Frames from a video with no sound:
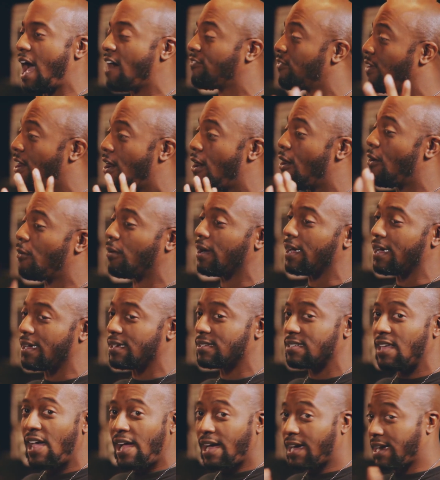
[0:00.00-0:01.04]
I've
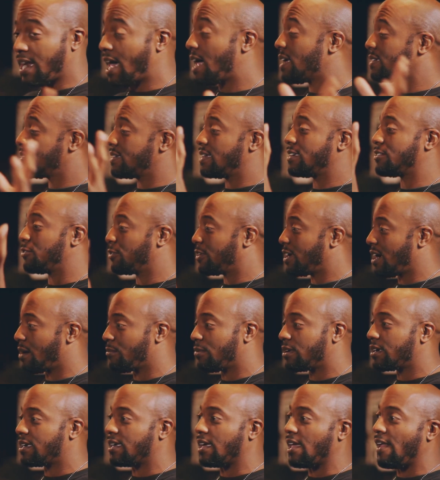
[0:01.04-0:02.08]
always, and I'll say this on
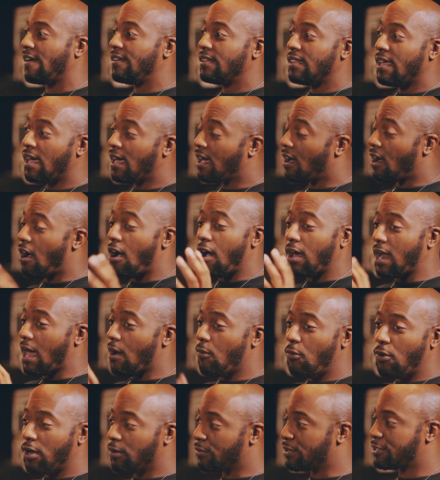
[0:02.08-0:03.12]
camera again, all I
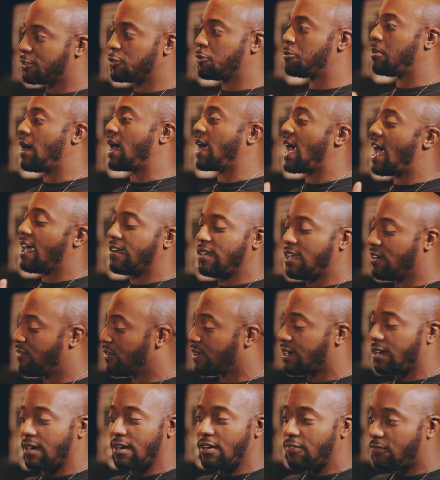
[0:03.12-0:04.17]
wanted was Tupac. I
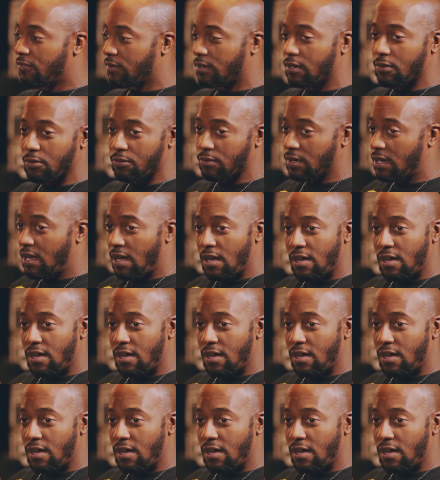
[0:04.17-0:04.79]
never cared for the